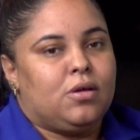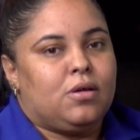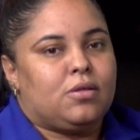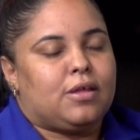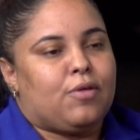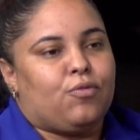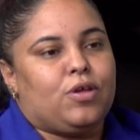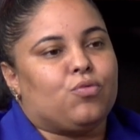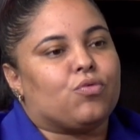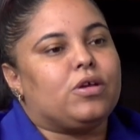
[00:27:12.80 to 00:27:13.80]
that
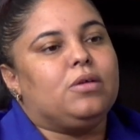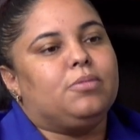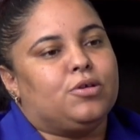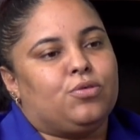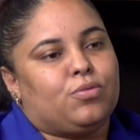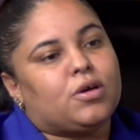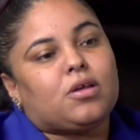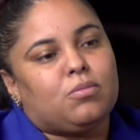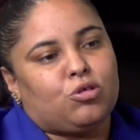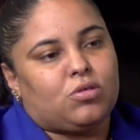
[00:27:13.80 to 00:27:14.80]
we rebuild what
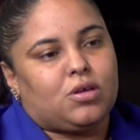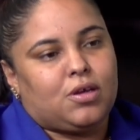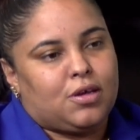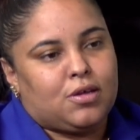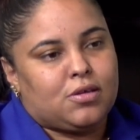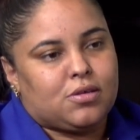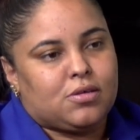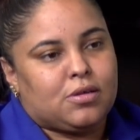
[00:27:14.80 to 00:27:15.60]
community is.